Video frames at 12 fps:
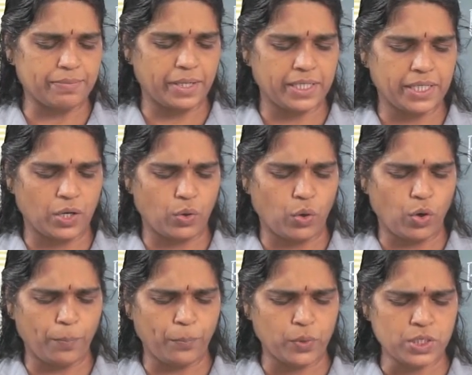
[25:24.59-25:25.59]
mean the
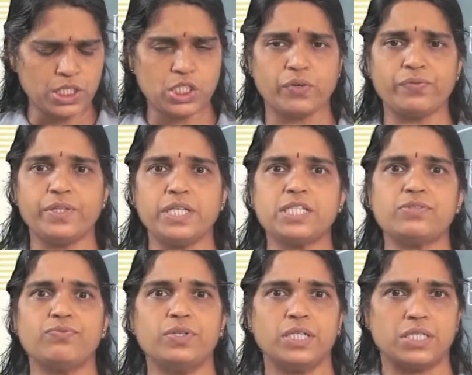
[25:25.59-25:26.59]
opposite of these
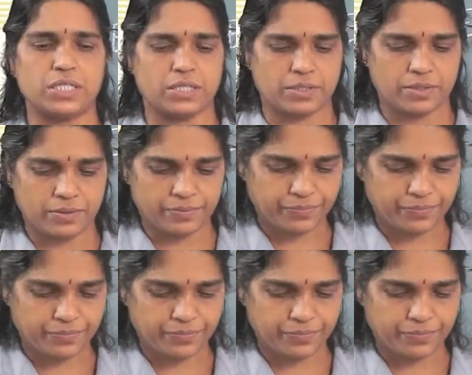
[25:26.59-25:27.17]
words.